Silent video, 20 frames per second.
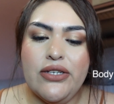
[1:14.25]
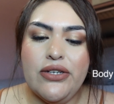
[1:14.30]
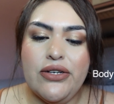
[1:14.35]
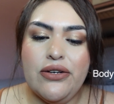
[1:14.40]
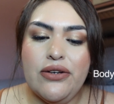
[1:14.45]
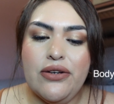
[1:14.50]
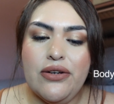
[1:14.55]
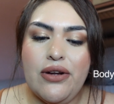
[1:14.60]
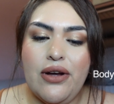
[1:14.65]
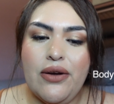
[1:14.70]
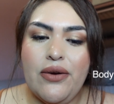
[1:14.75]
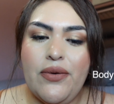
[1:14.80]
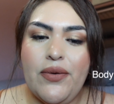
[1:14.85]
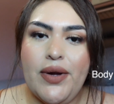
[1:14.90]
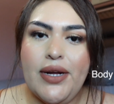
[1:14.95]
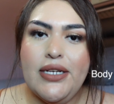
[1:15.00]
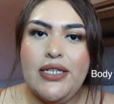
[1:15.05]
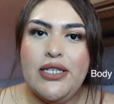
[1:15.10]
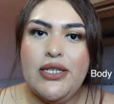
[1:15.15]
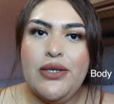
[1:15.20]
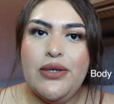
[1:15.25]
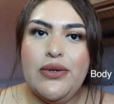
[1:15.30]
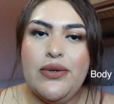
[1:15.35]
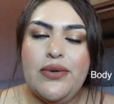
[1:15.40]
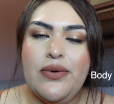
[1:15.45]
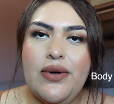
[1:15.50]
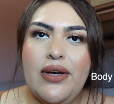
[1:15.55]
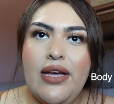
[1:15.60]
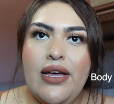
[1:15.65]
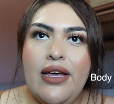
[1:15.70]
you're not going
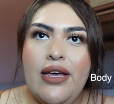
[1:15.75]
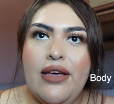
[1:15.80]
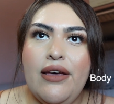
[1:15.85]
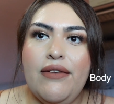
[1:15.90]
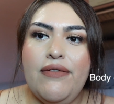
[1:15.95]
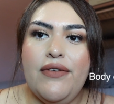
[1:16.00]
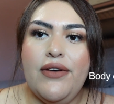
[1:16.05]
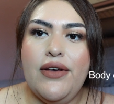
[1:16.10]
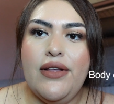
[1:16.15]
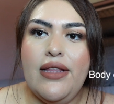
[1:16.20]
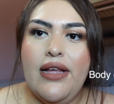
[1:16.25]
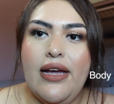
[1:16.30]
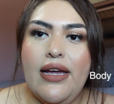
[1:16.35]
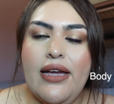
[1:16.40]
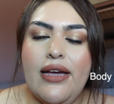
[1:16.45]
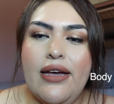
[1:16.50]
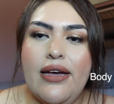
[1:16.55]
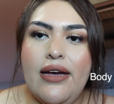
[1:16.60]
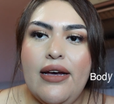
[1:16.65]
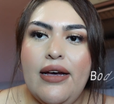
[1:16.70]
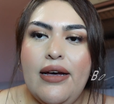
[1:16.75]
to feel like